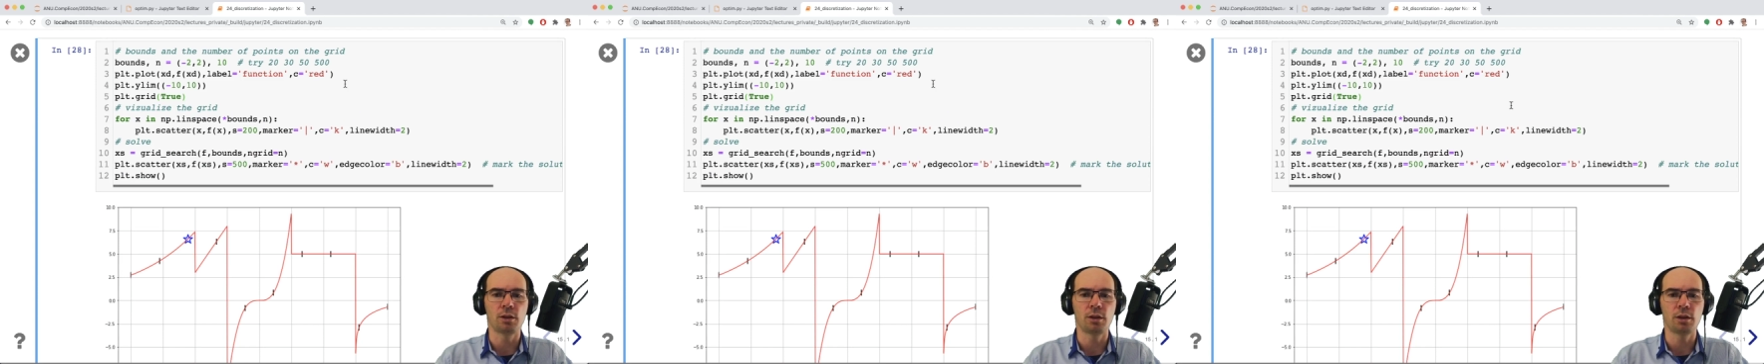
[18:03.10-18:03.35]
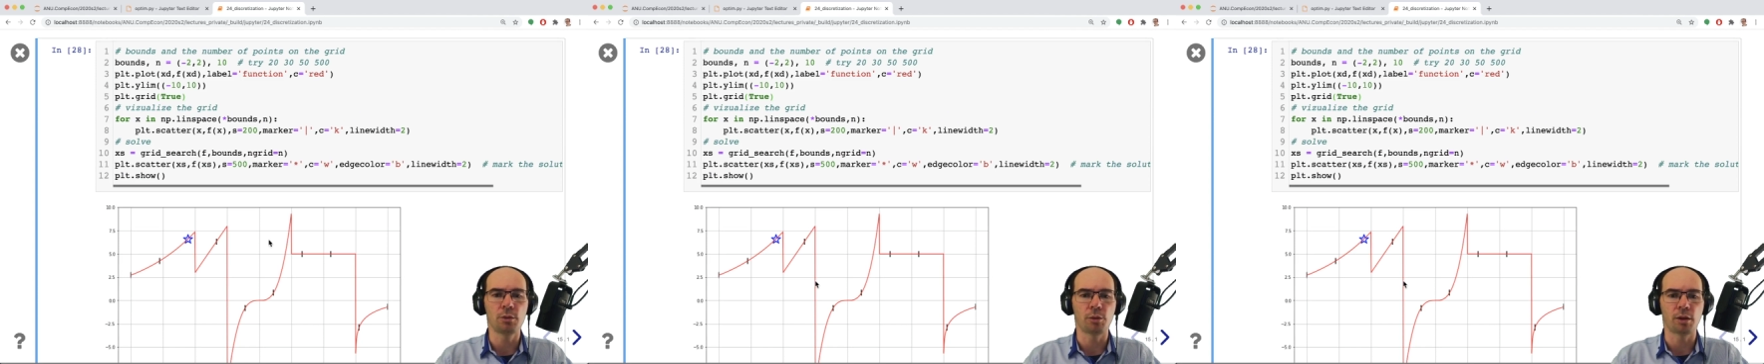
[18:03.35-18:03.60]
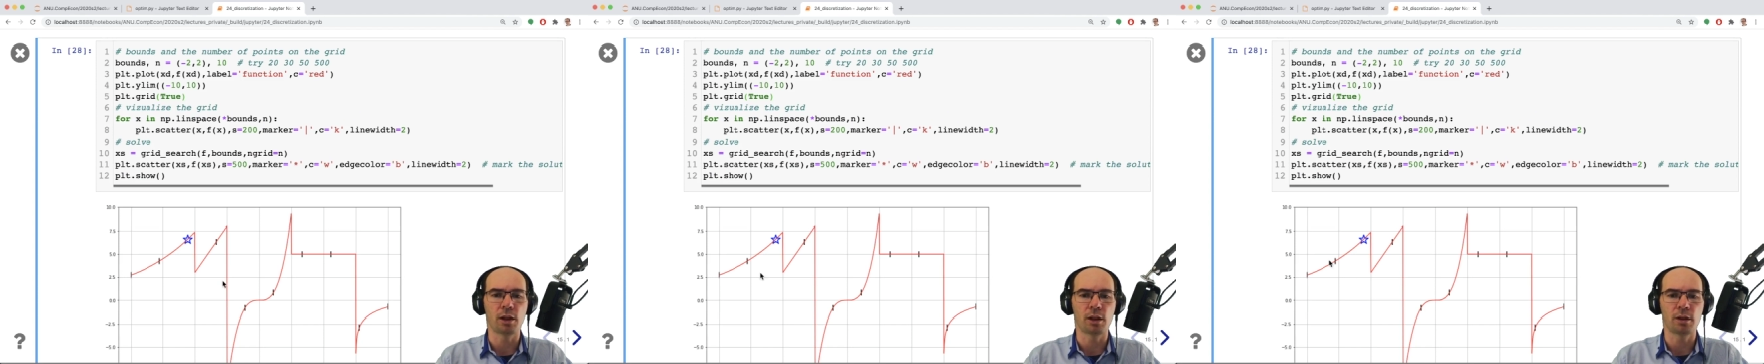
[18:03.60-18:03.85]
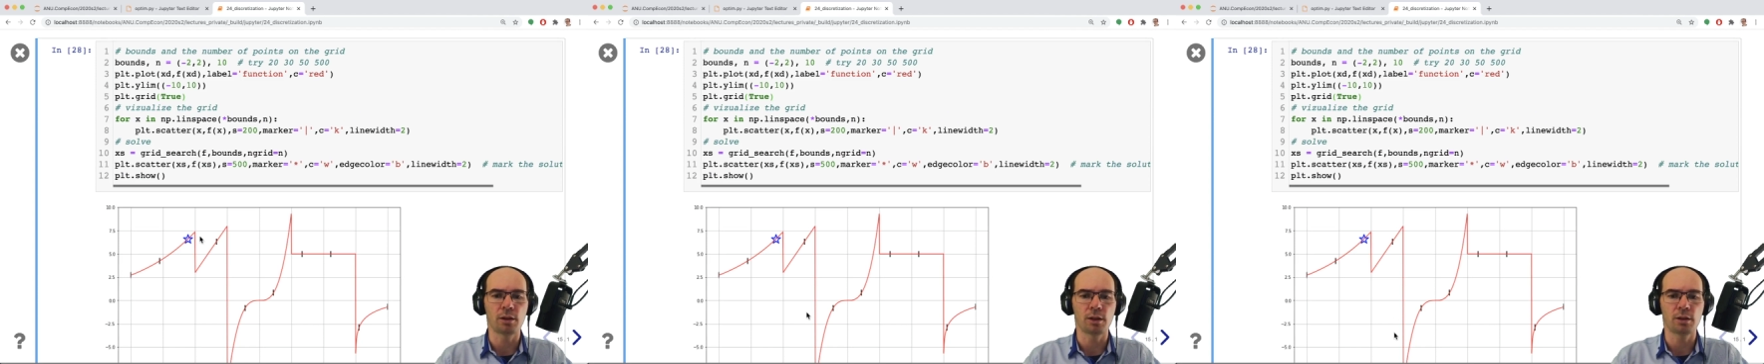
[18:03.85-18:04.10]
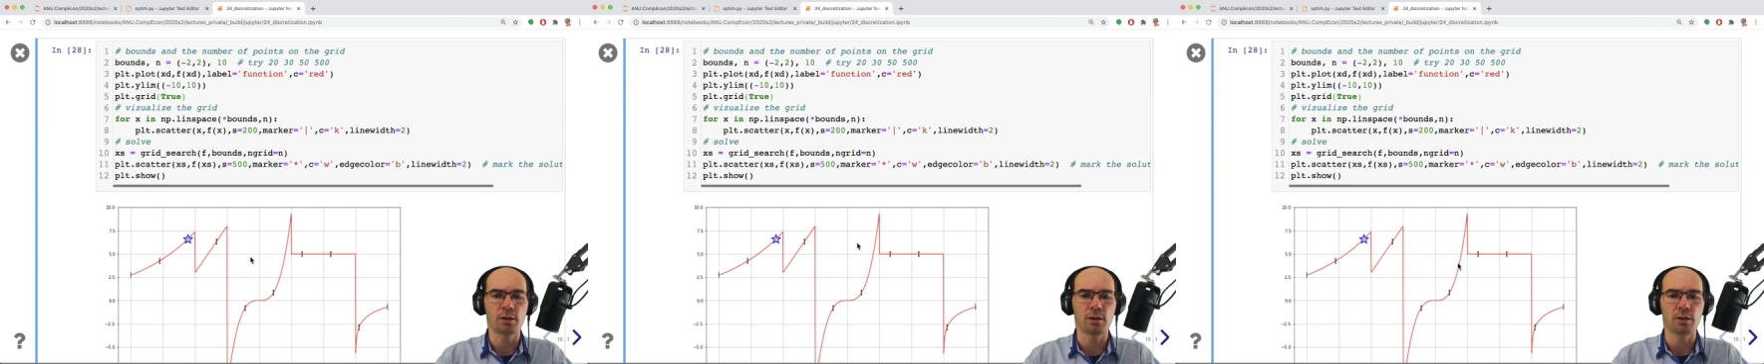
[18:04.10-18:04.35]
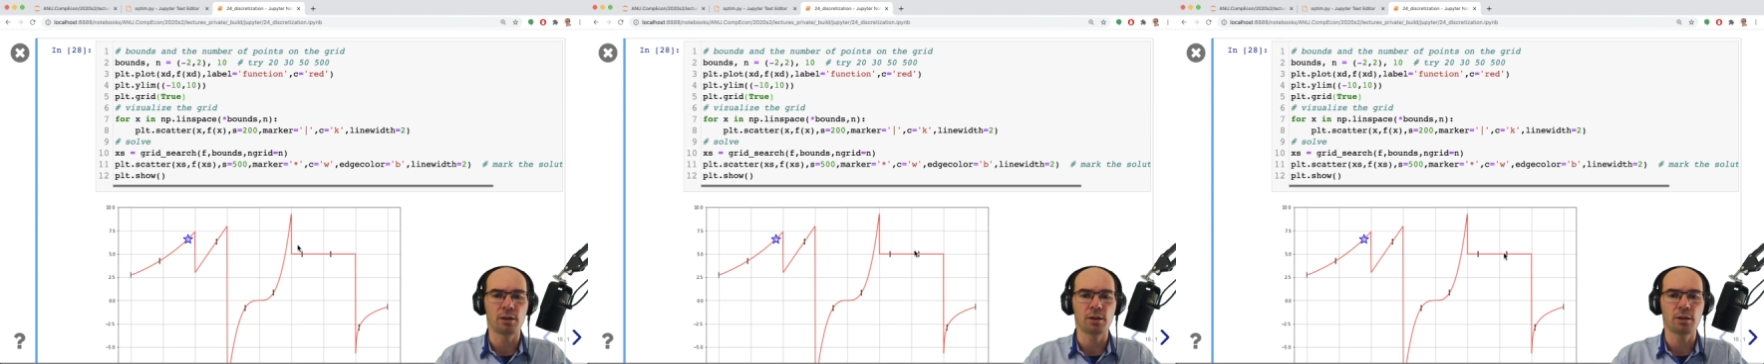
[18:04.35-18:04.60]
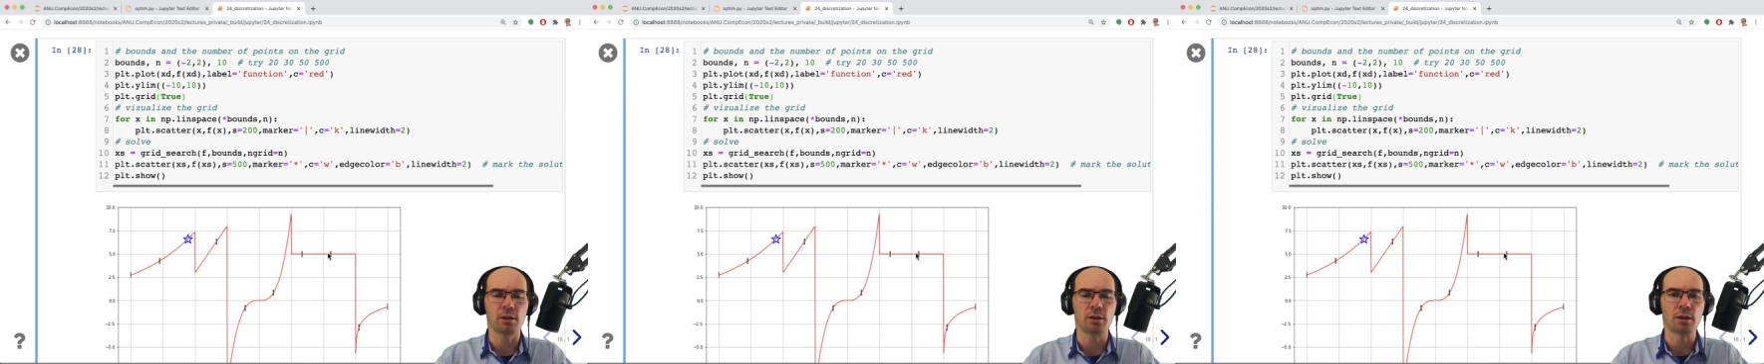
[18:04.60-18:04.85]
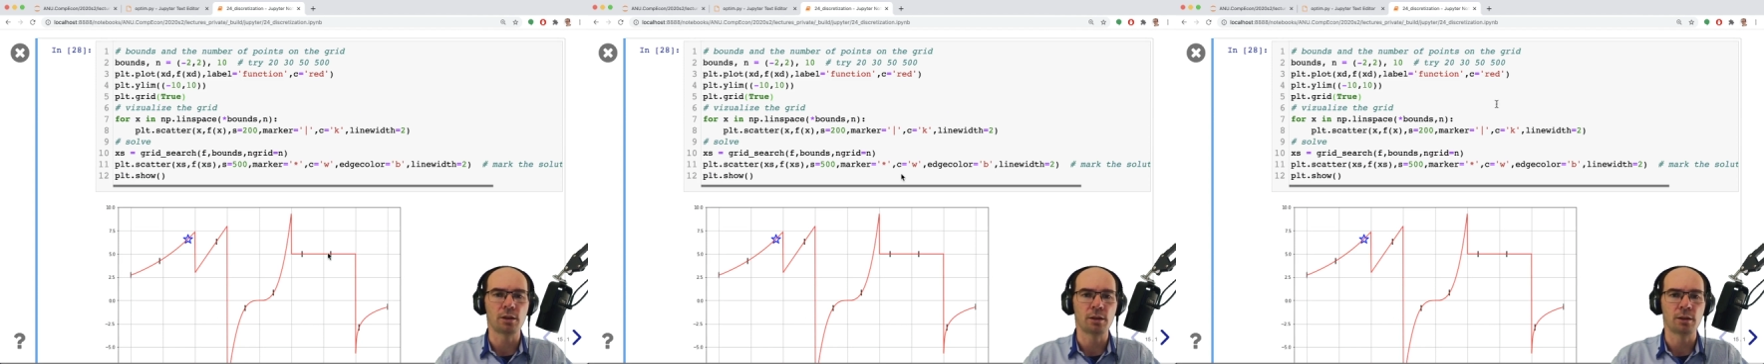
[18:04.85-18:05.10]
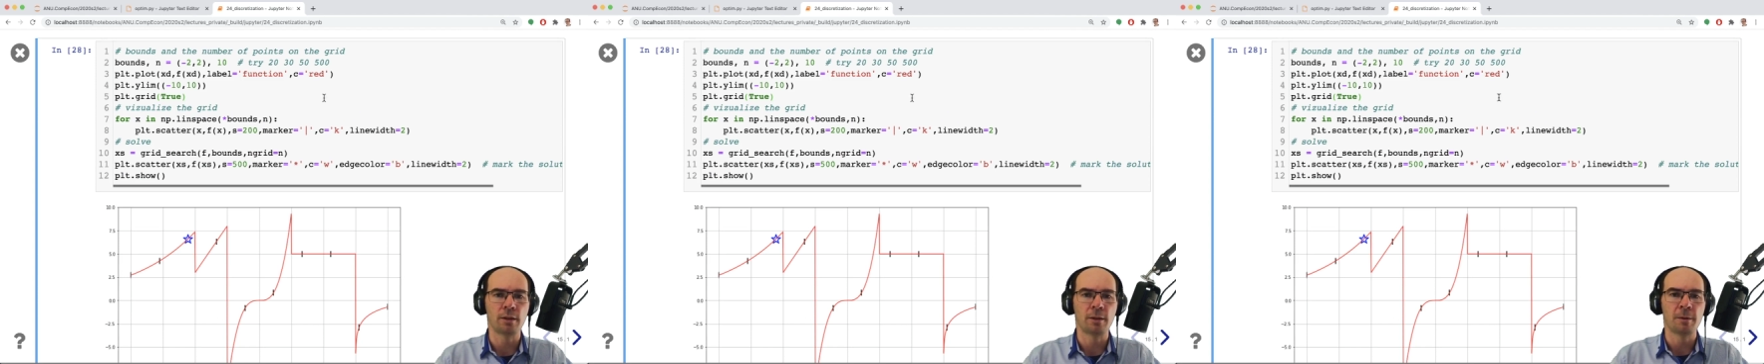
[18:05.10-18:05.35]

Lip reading: deal with that nastiness.